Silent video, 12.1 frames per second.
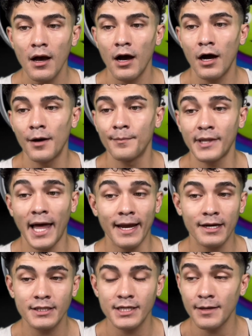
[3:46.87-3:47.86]

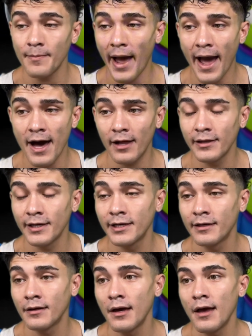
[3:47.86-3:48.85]
like Tim
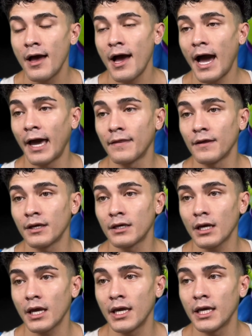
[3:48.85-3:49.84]
Allen. I
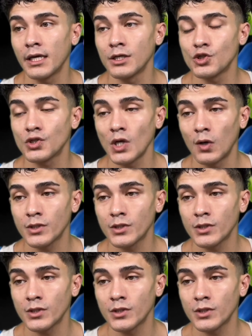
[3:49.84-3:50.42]
think it is so